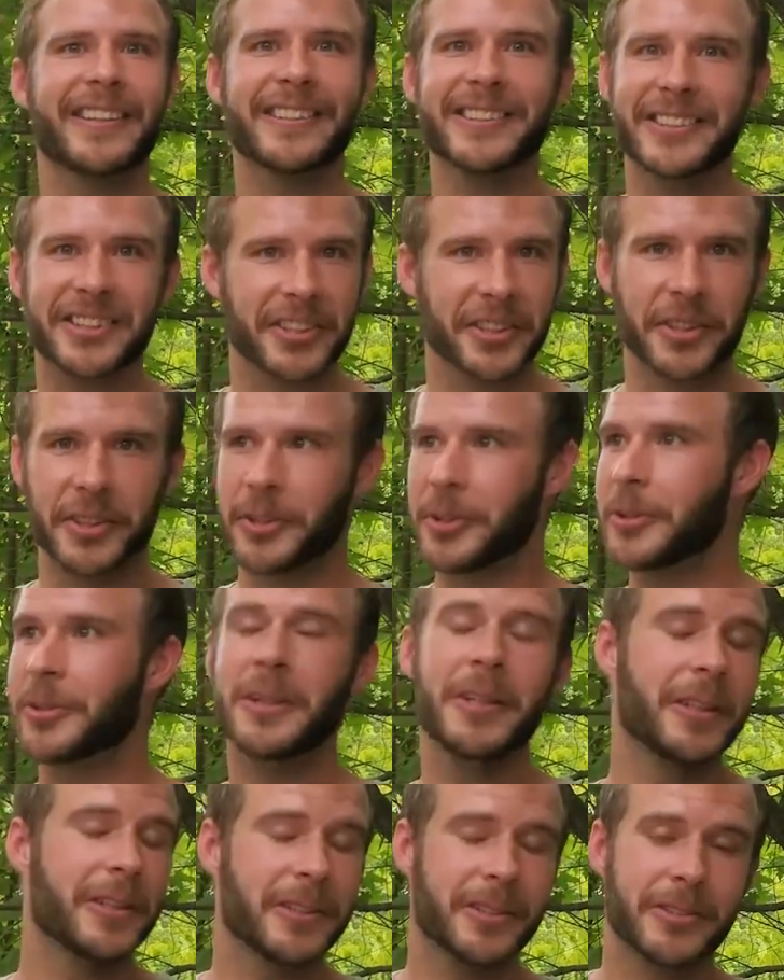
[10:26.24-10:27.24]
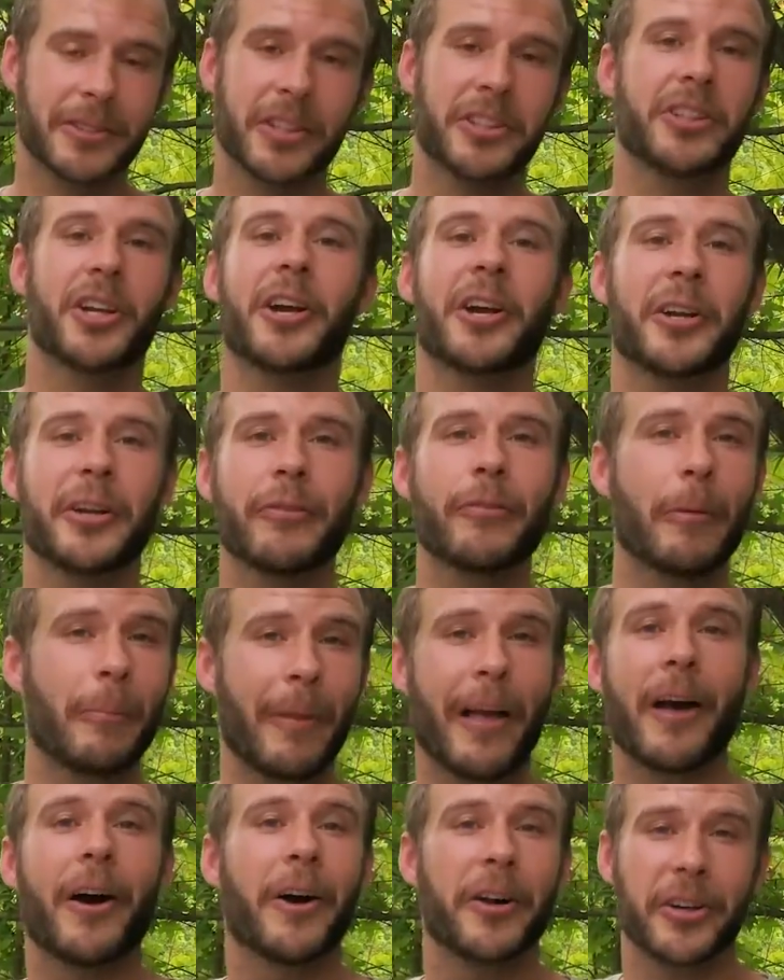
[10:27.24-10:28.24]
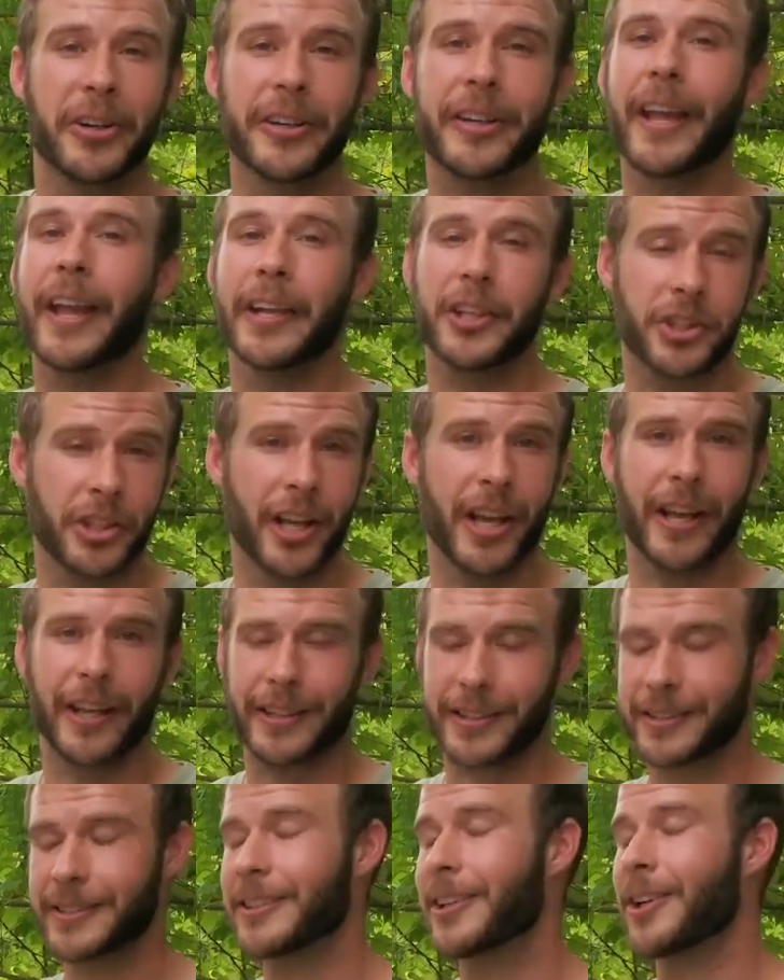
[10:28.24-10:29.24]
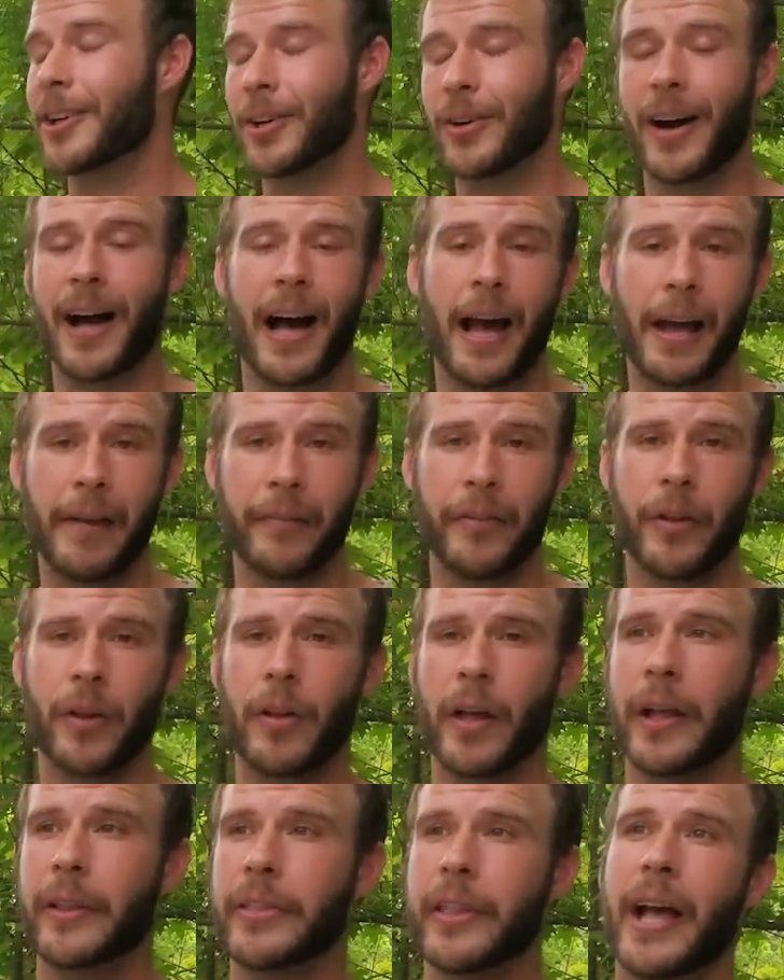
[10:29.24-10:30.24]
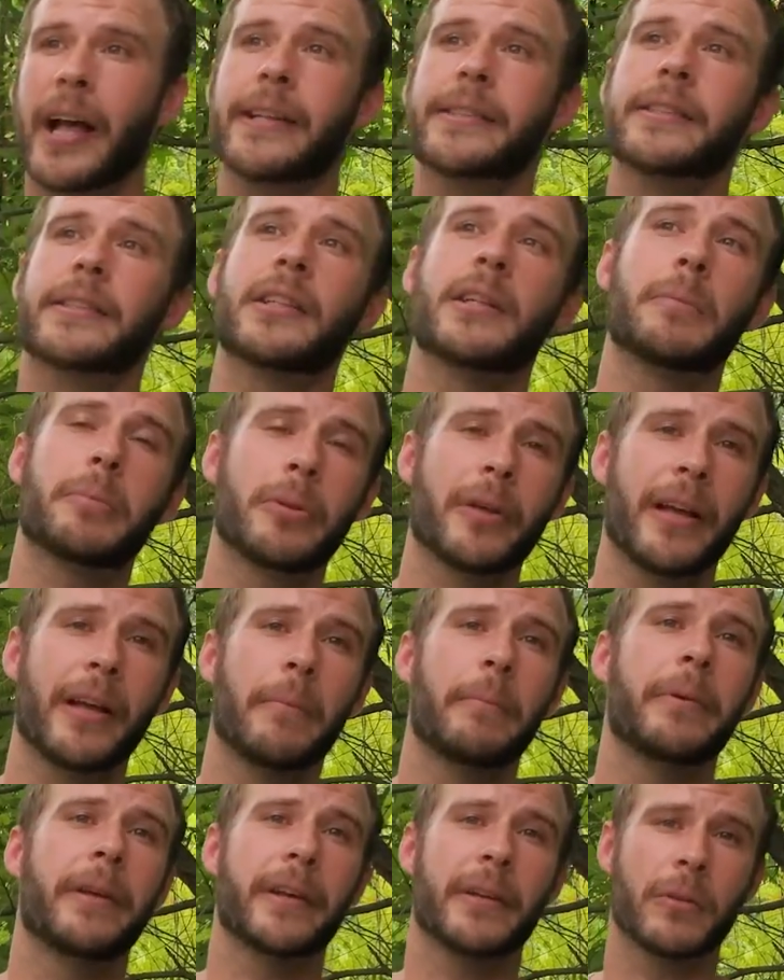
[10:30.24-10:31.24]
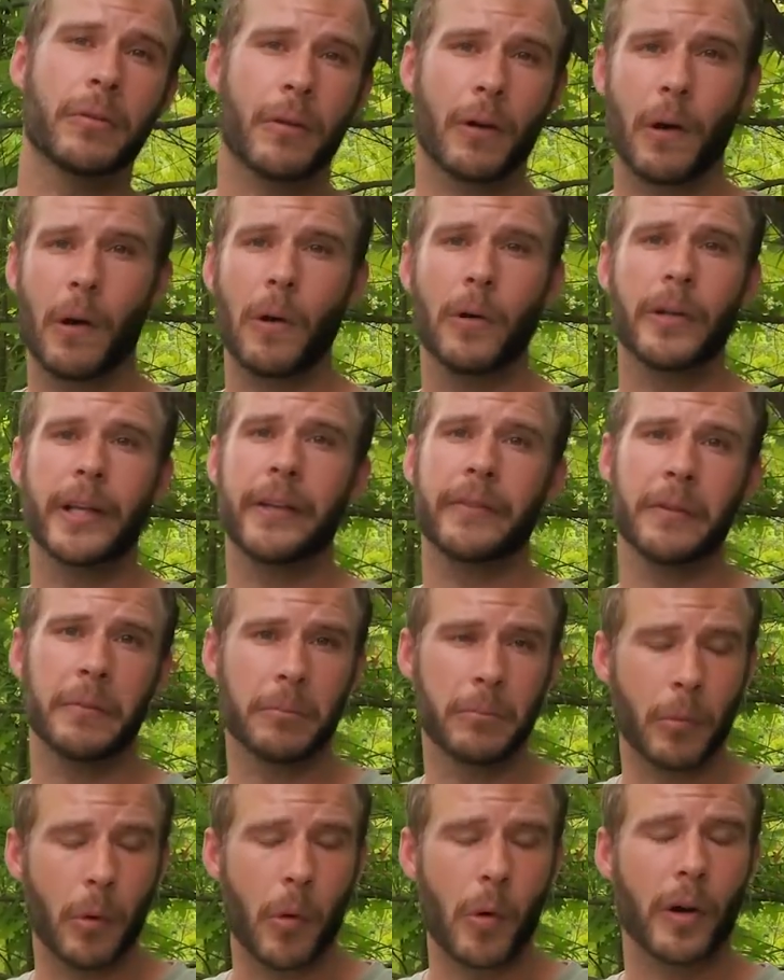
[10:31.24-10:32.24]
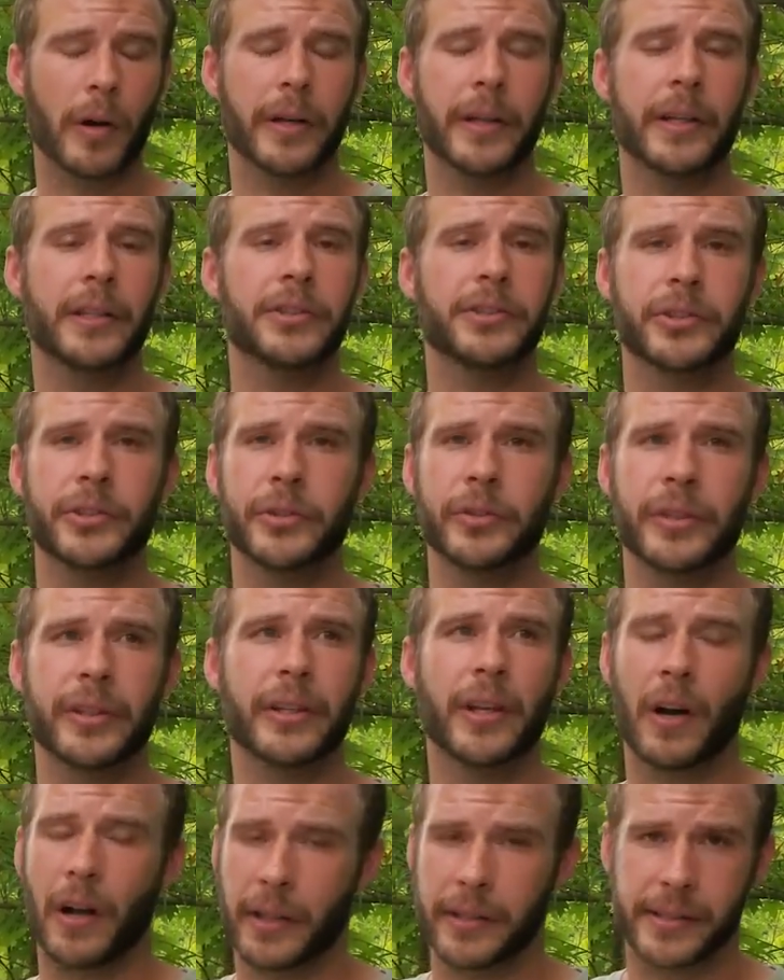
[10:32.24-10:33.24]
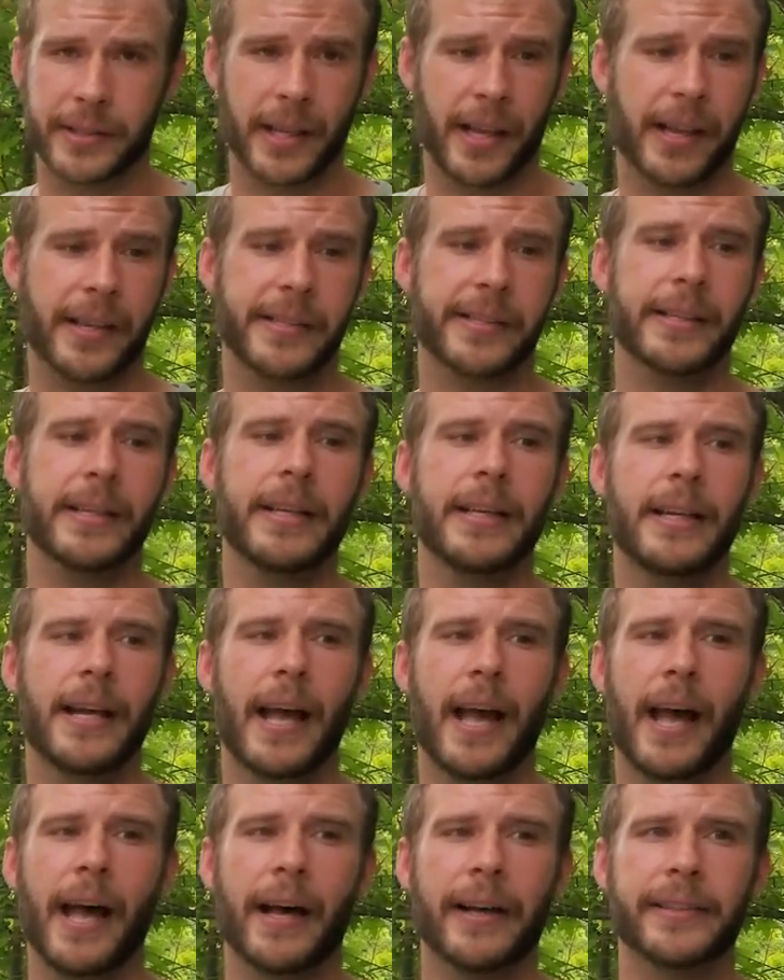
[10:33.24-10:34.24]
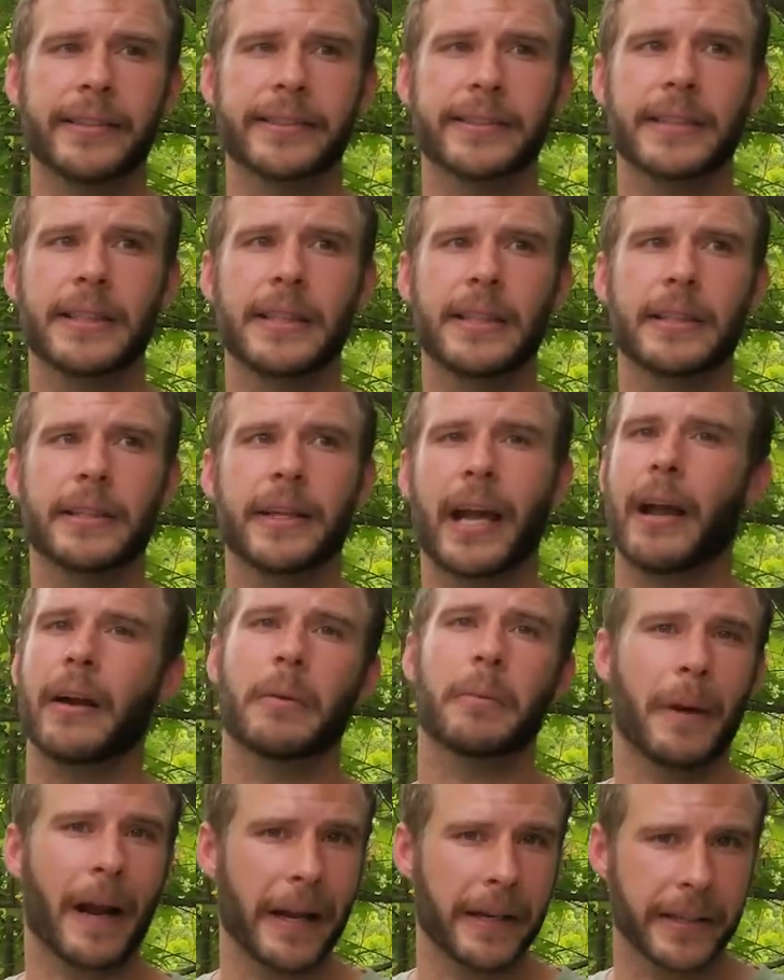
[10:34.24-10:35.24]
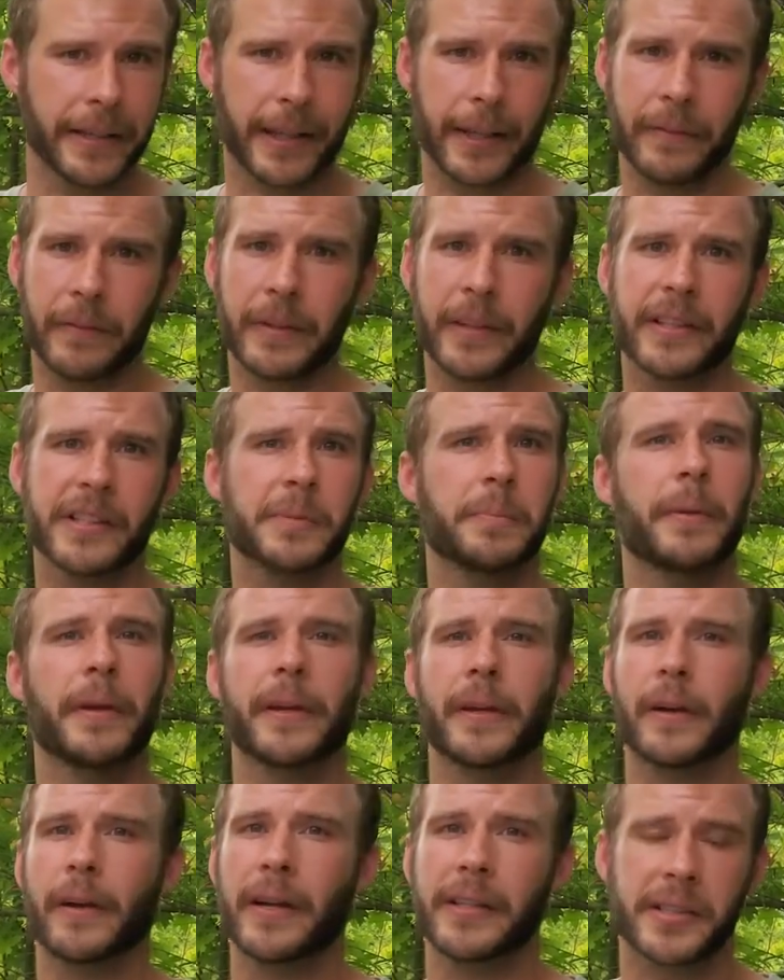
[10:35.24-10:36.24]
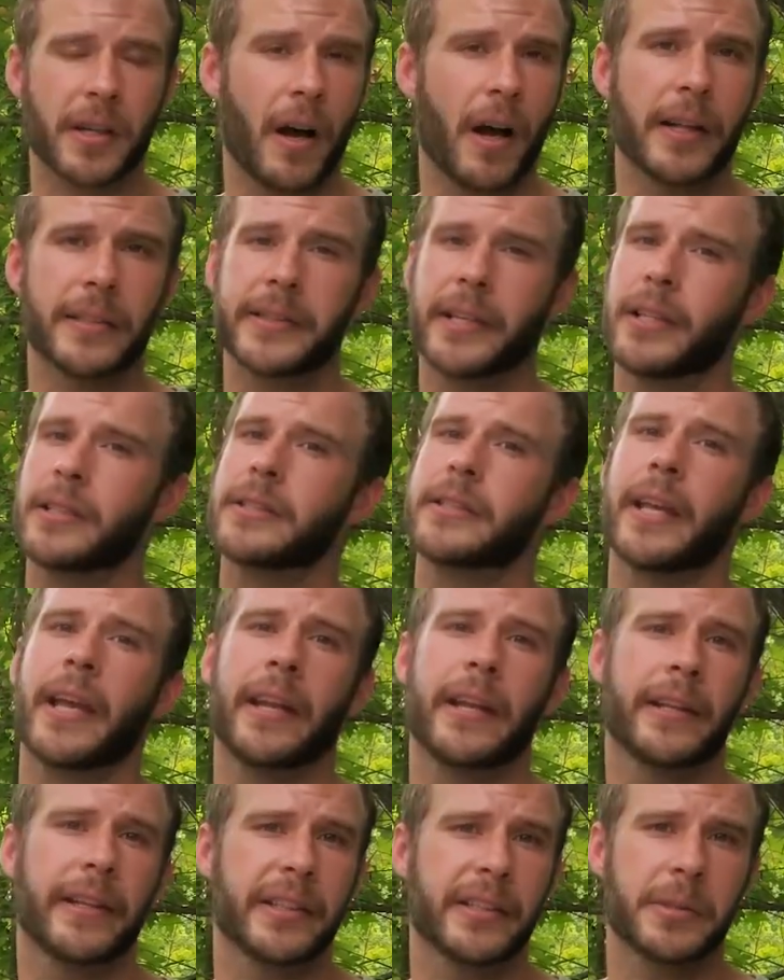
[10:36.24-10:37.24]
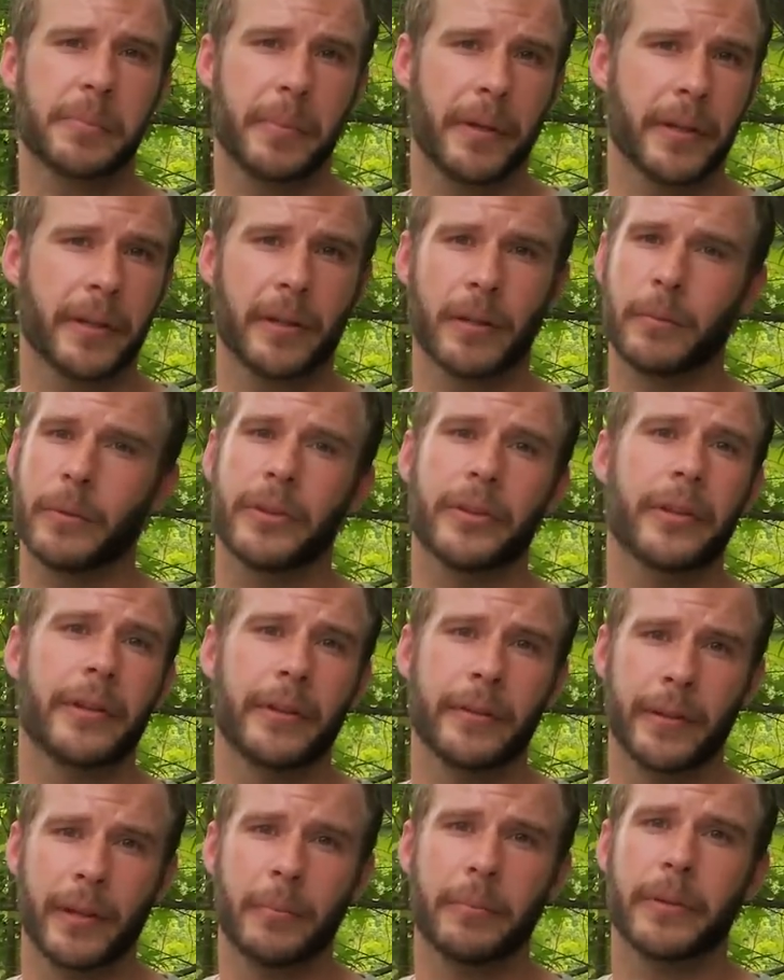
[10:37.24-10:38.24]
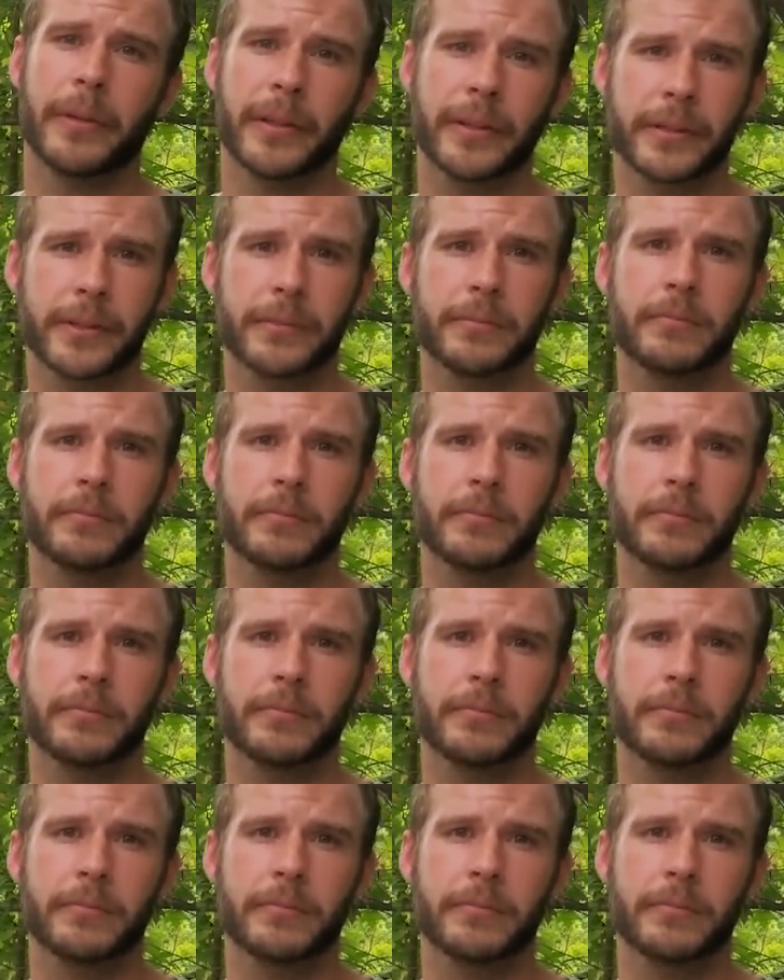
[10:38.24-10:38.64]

To deter you from that 100K check. So I feel like that's going to play a big role even more into the contest as chiropractic even gets bigger, as contest skating gets bigger with the Olympics.